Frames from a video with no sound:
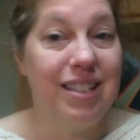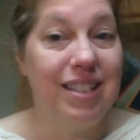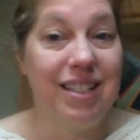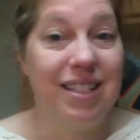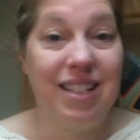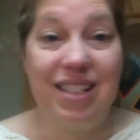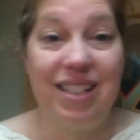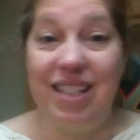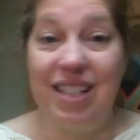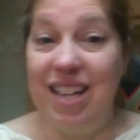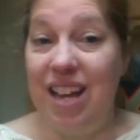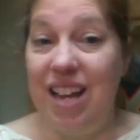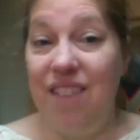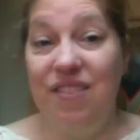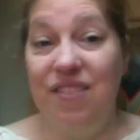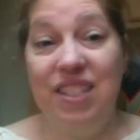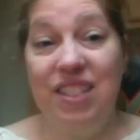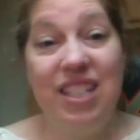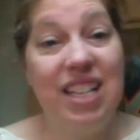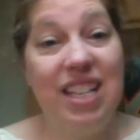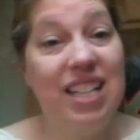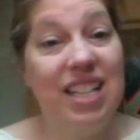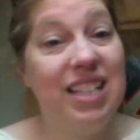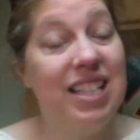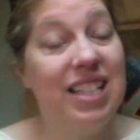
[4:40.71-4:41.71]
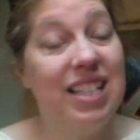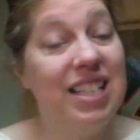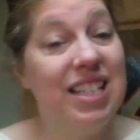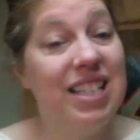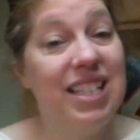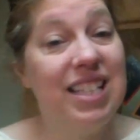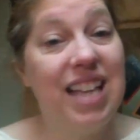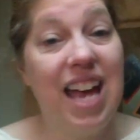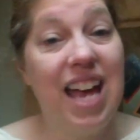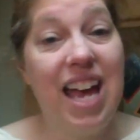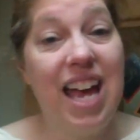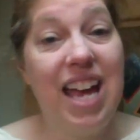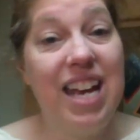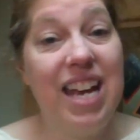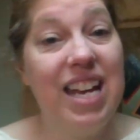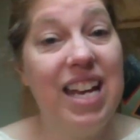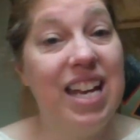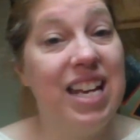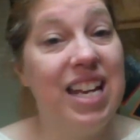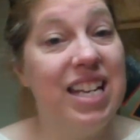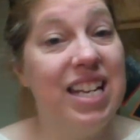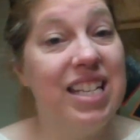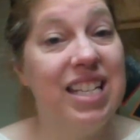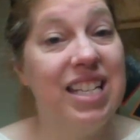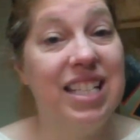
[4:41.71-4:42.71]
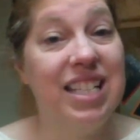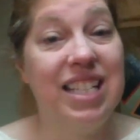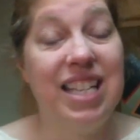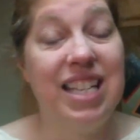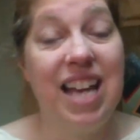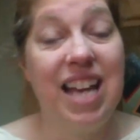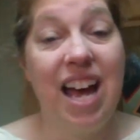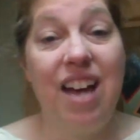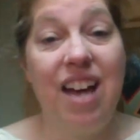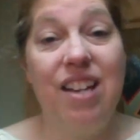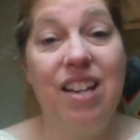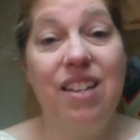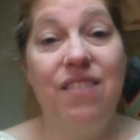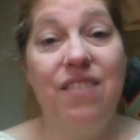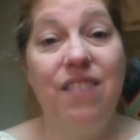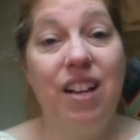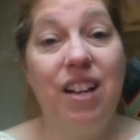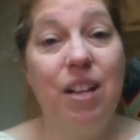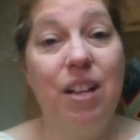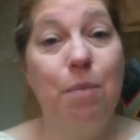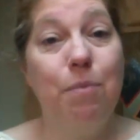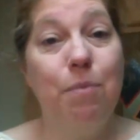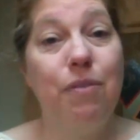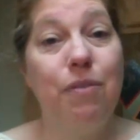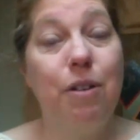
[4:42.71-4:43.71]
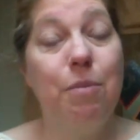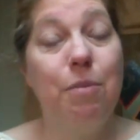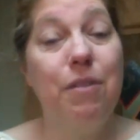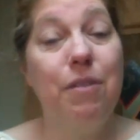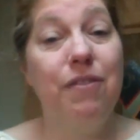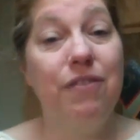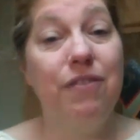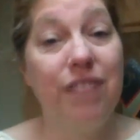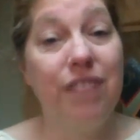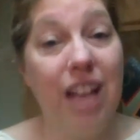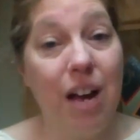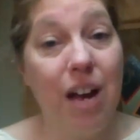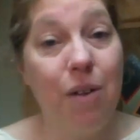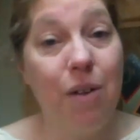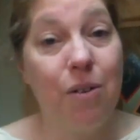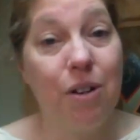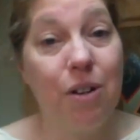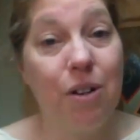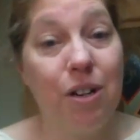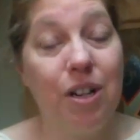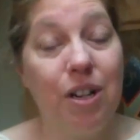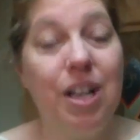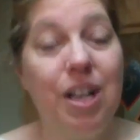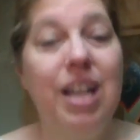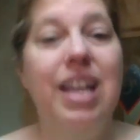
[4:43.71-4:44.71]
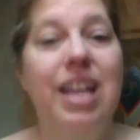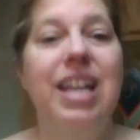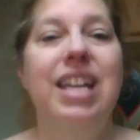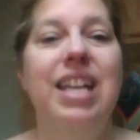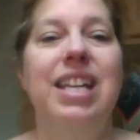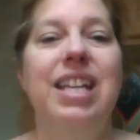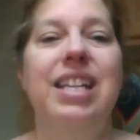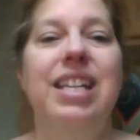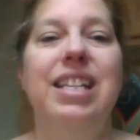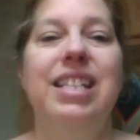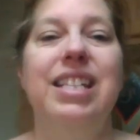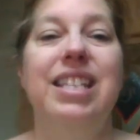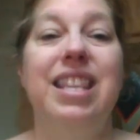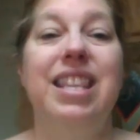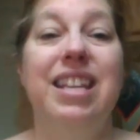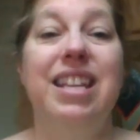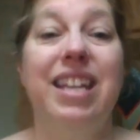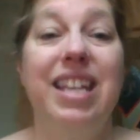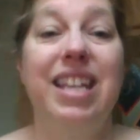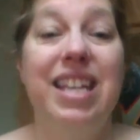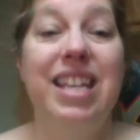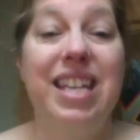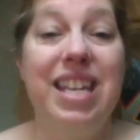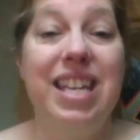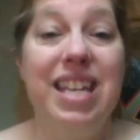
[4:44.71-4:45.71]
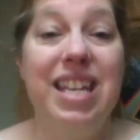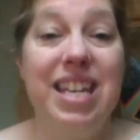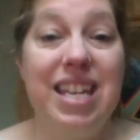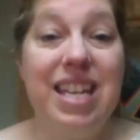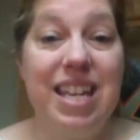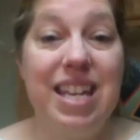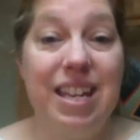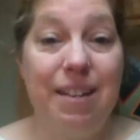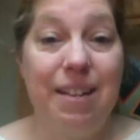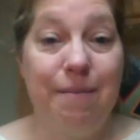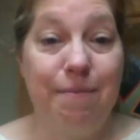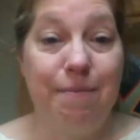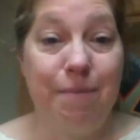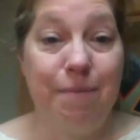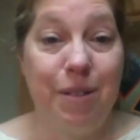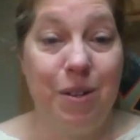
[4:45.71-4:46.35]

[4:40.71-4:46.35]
Doesn't have seeds inside, and it does not develop from a flower is the key.